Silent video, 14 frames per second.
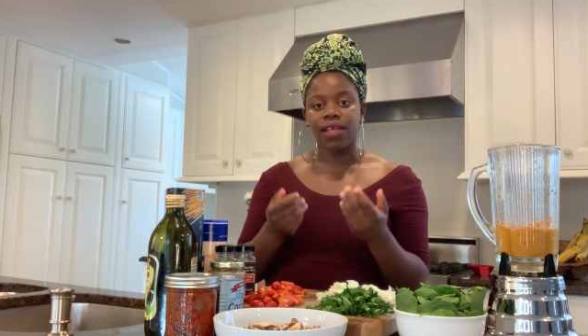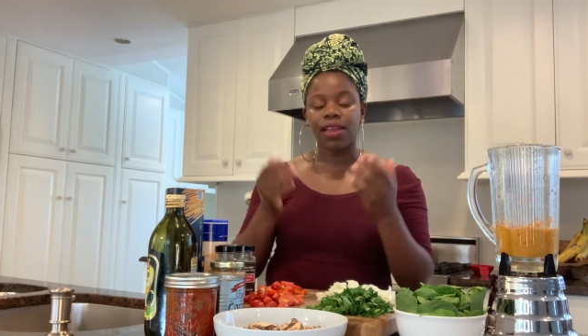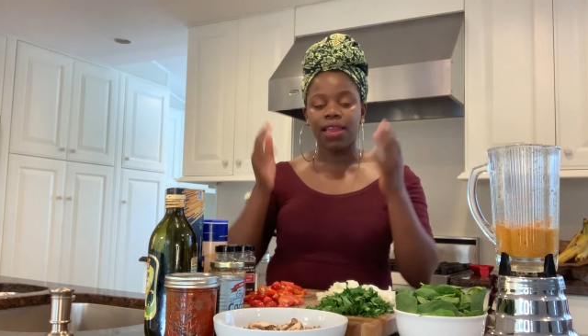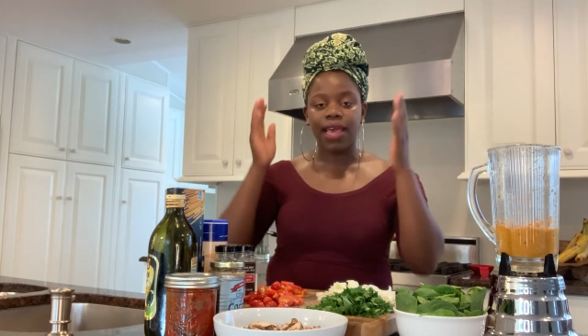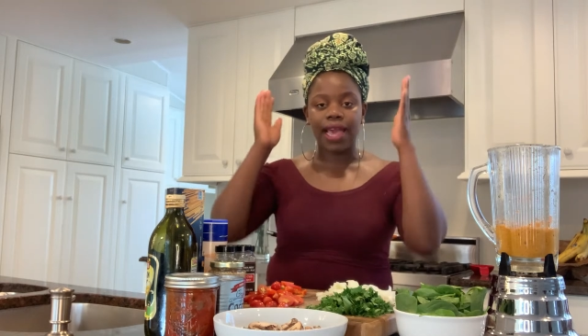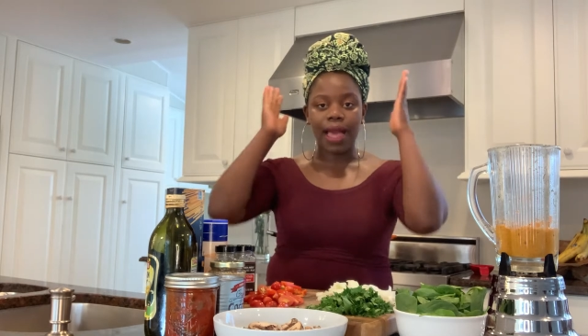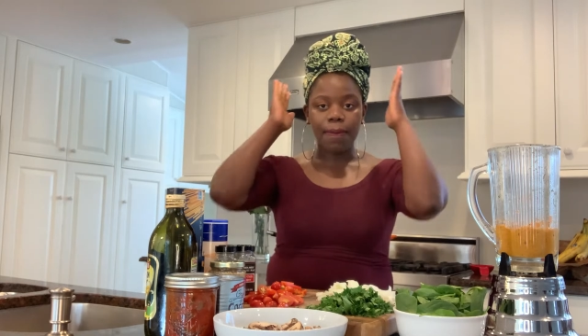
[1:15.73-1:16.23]

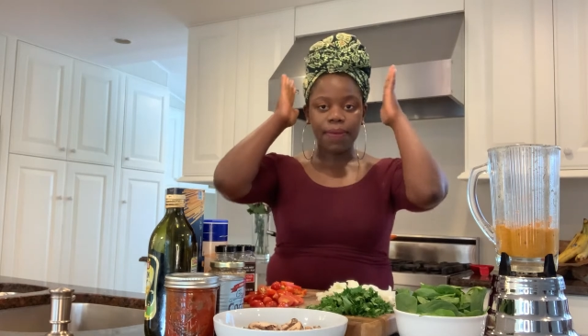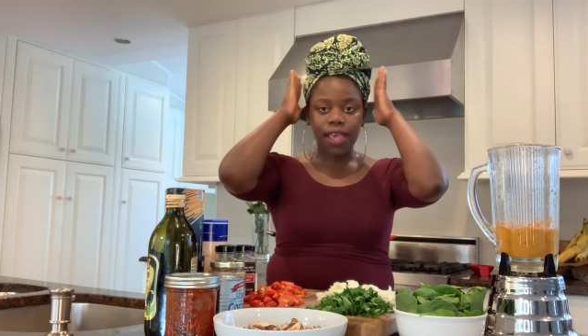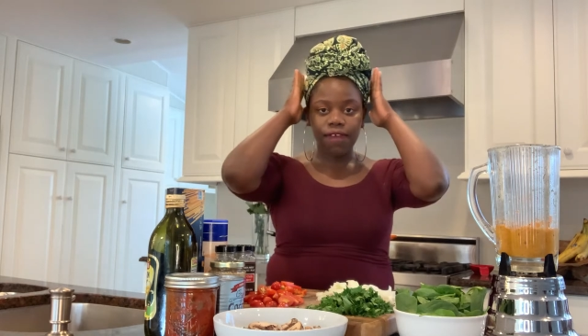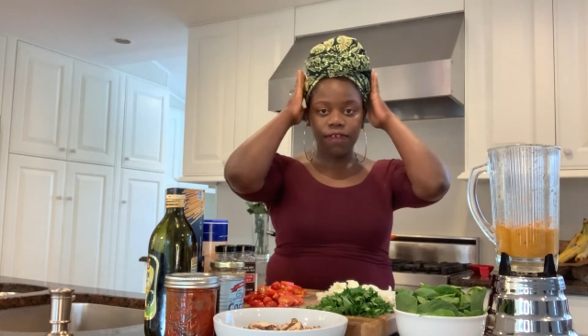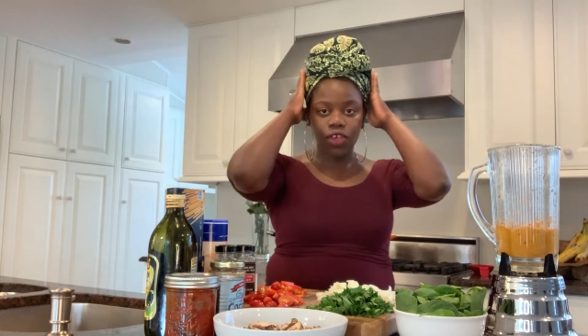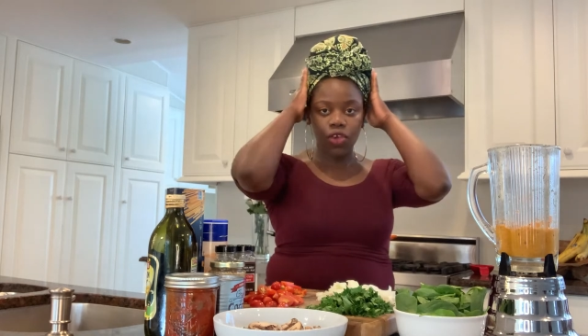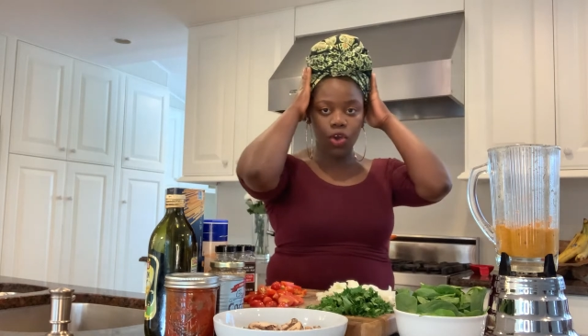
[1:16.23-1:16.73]
Like, I'm
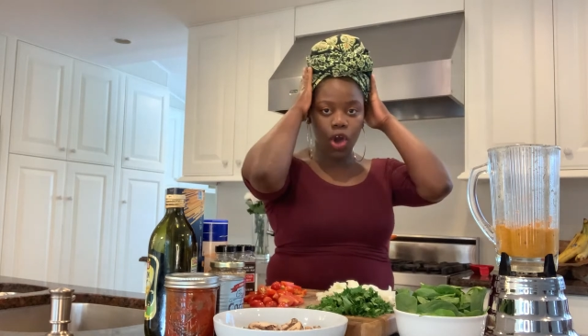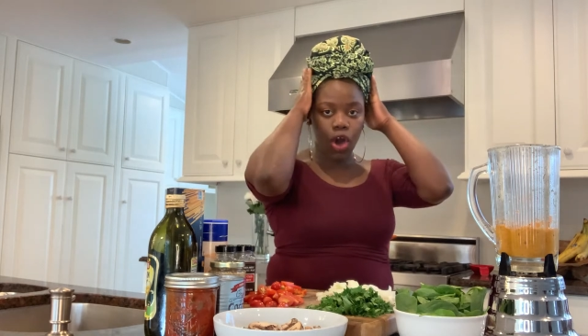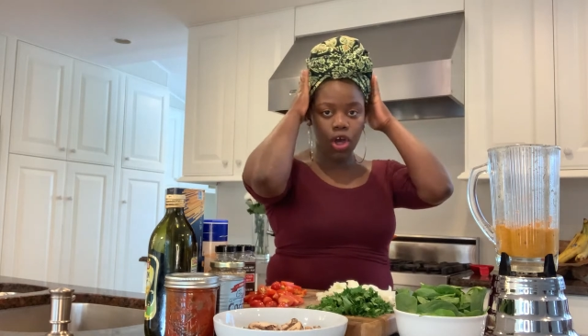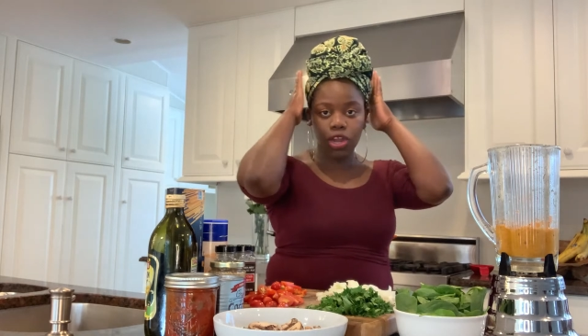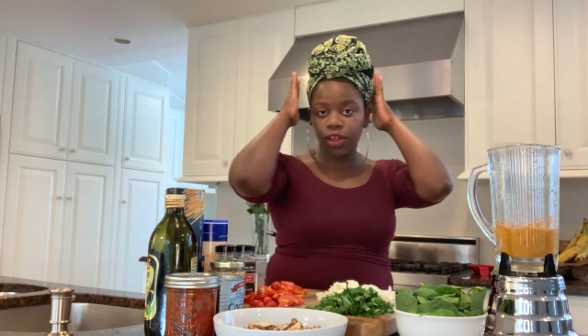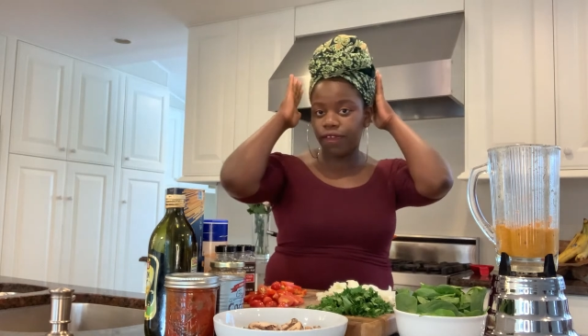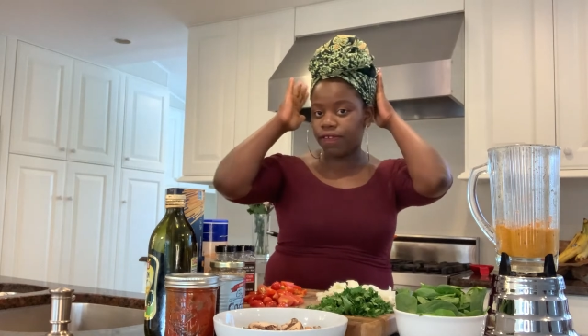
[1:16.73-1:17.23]
giving you
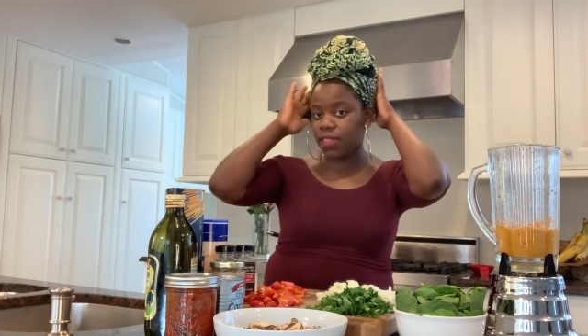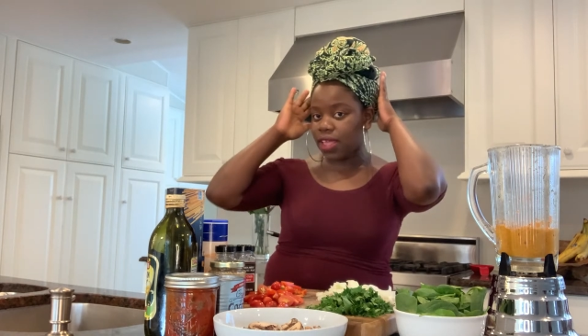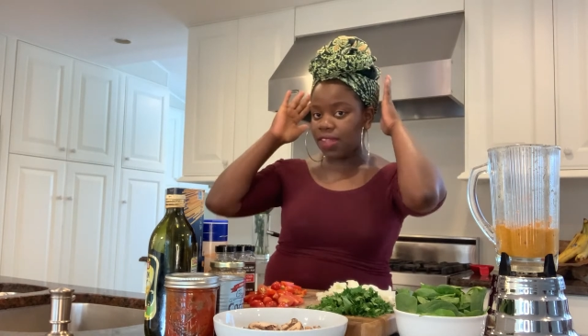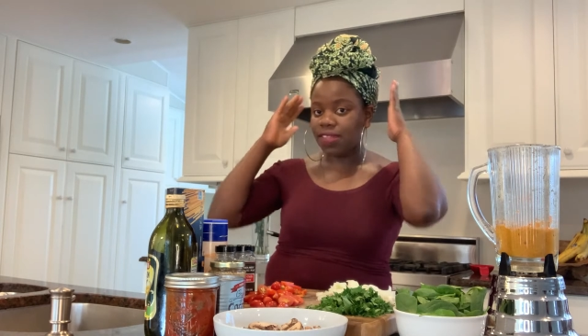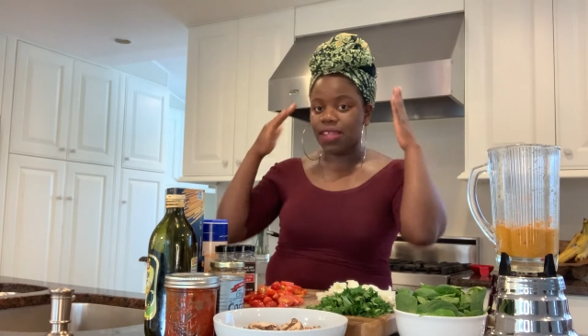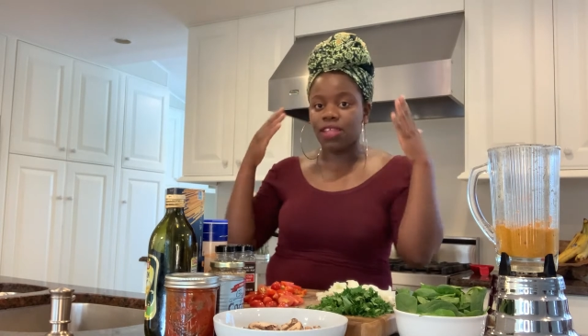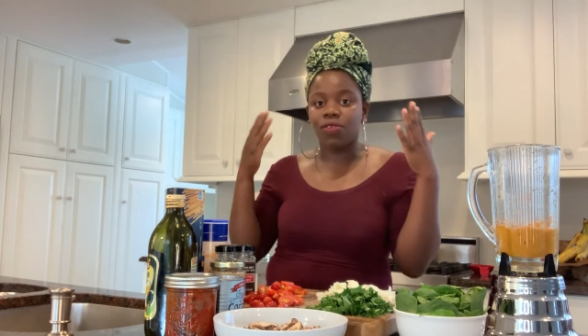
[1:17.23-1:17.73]
all of
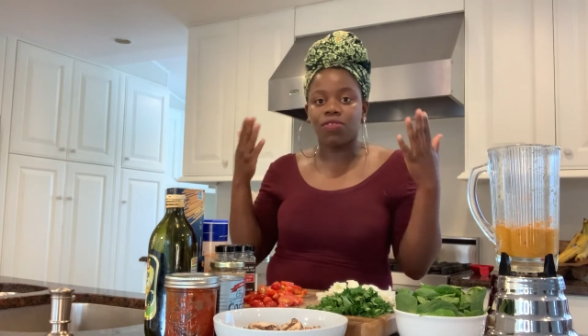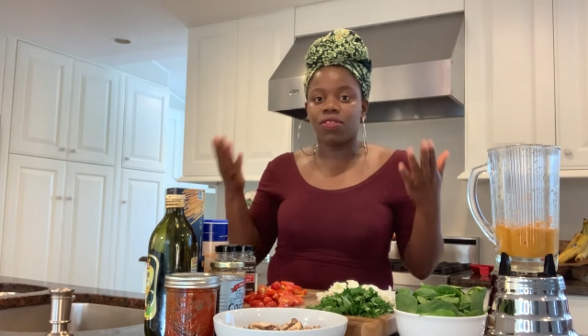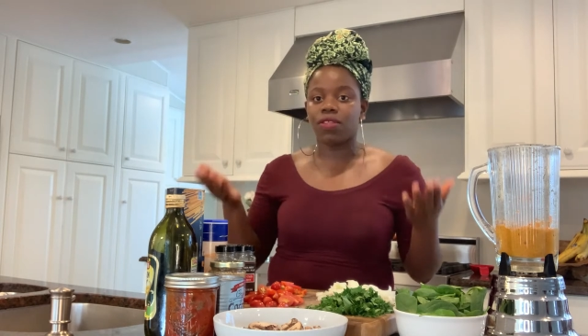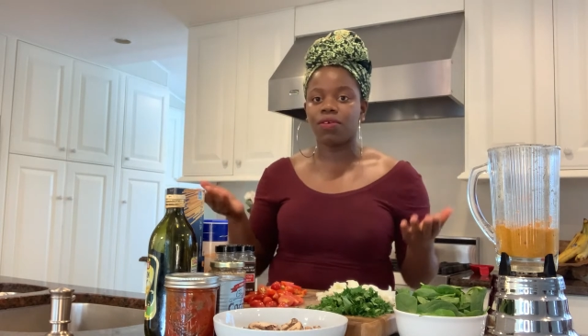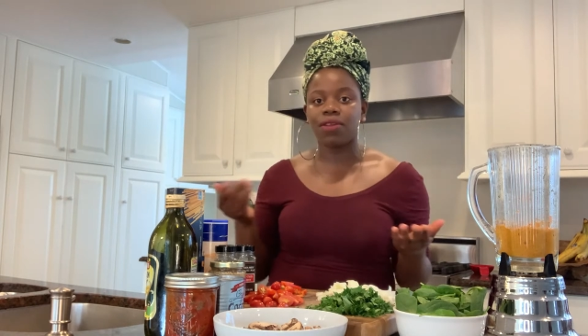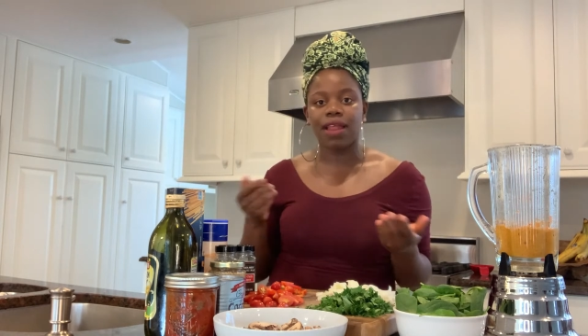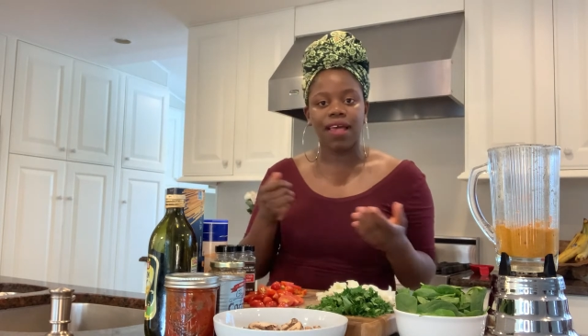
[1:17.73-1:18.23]
this and you're
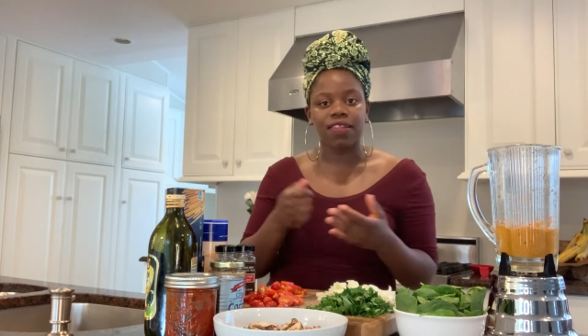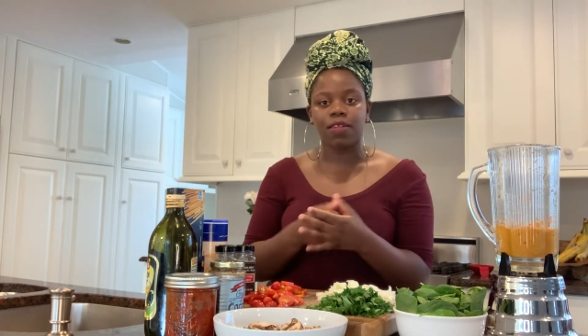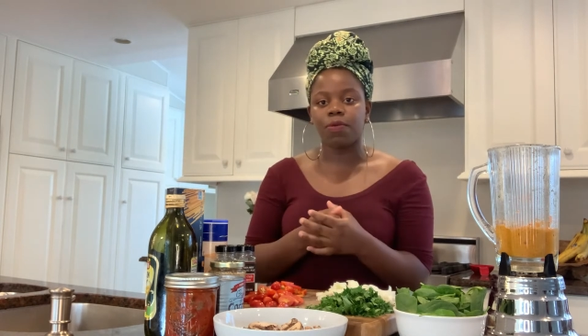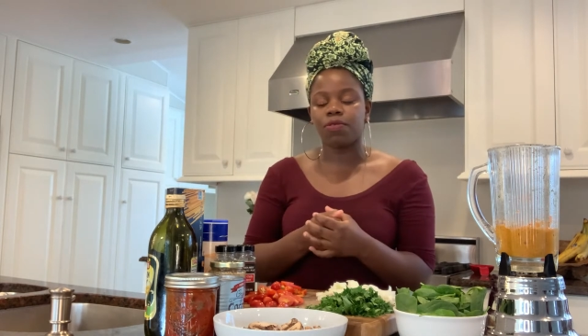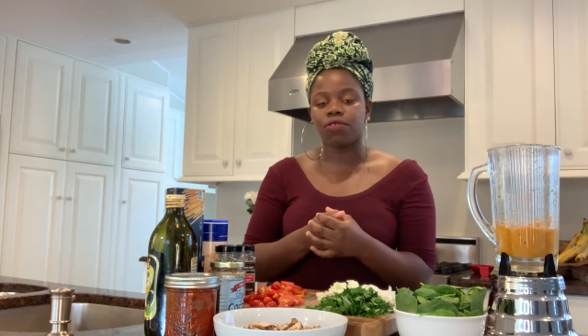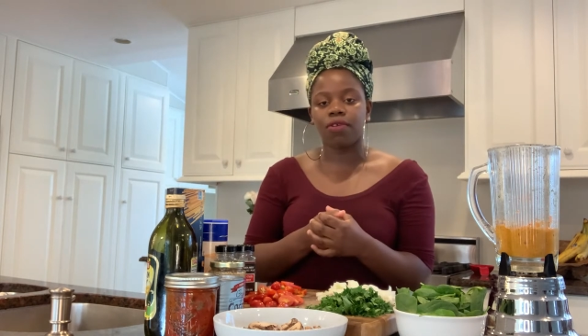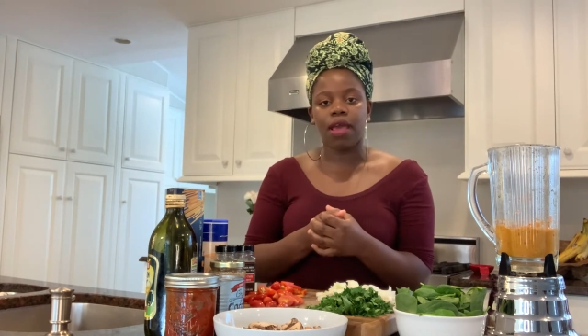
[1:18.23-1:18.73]
still not
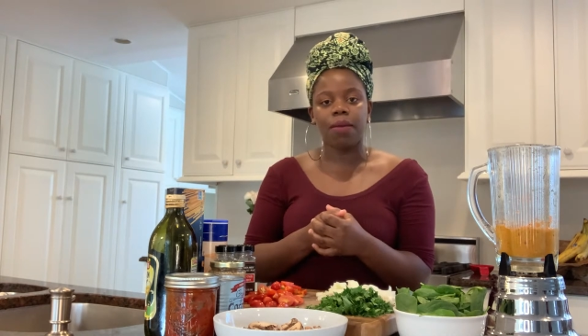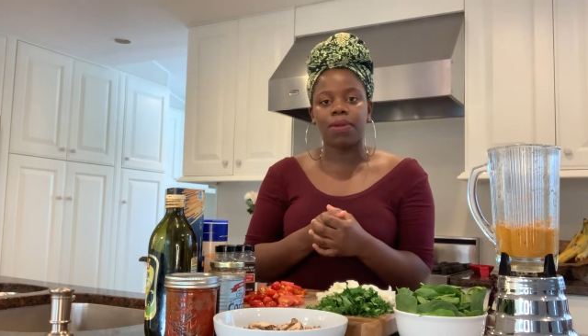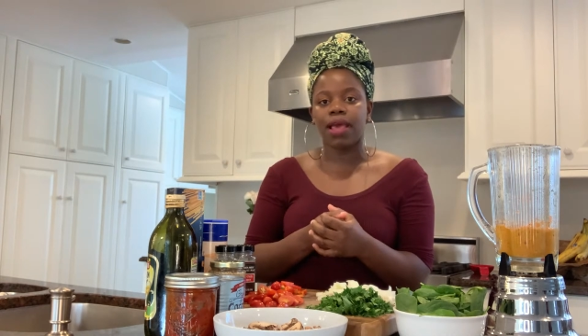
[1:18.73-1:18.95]
subscribed.